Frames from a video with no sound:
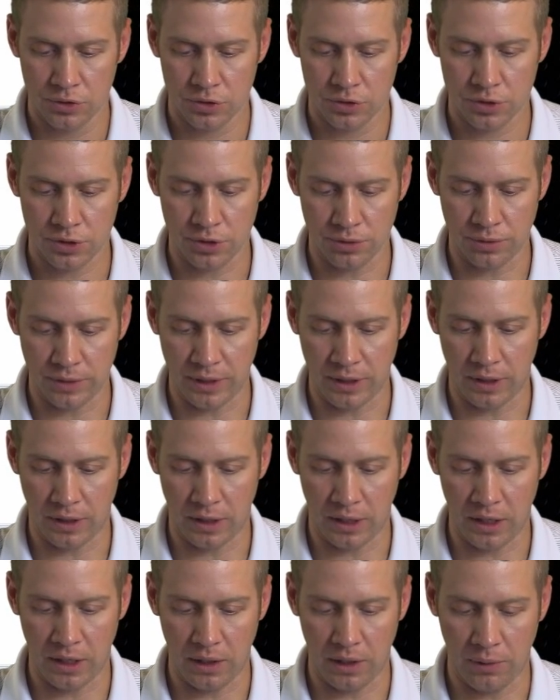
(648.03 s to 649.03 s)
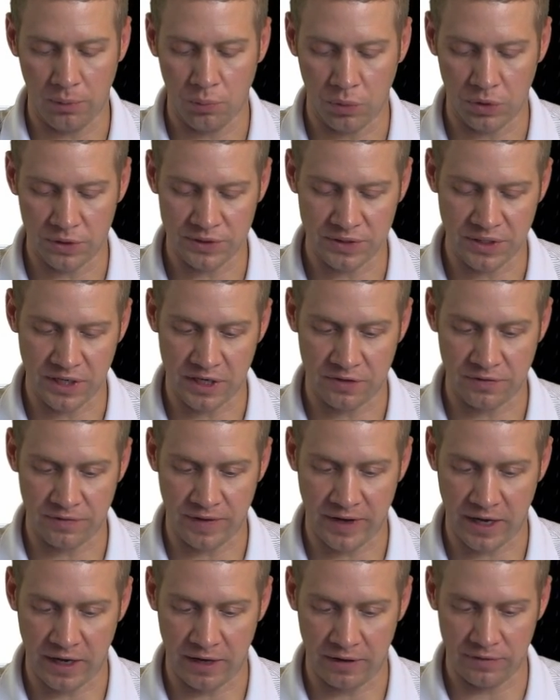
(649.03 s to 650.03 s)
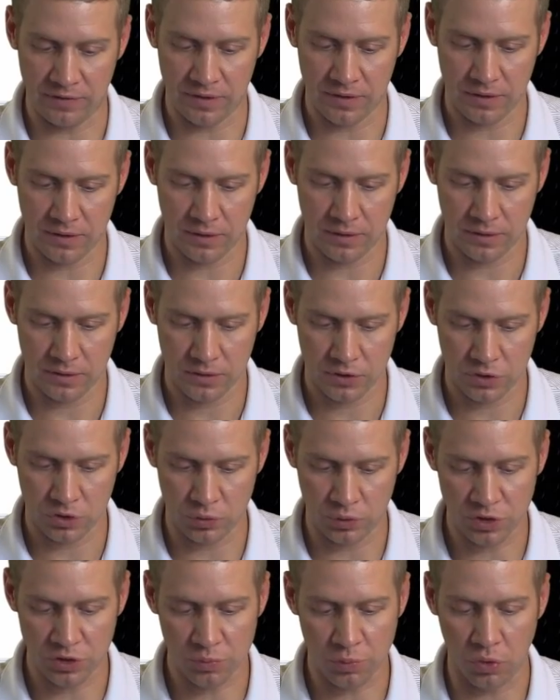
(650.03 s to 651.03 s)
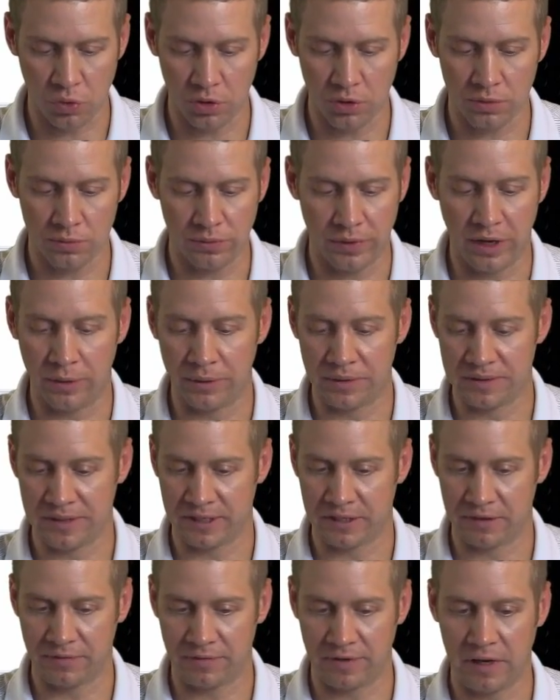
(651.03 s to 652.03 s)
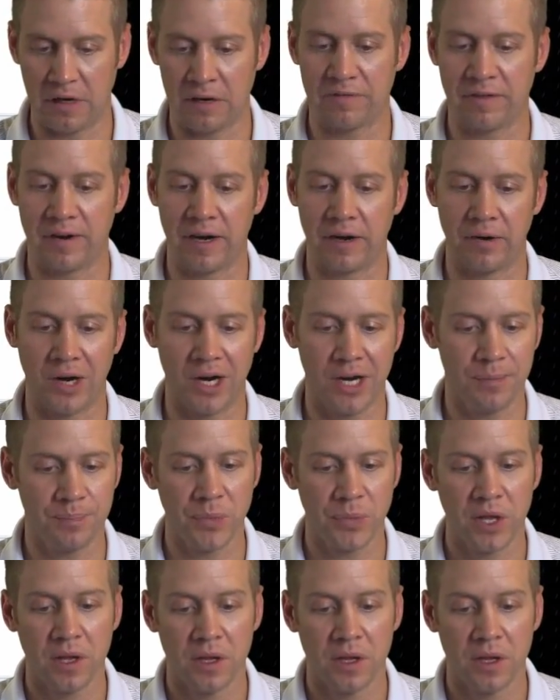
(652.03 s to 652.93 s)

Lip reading: Show int e1/5 switch port. We always like to verify, right?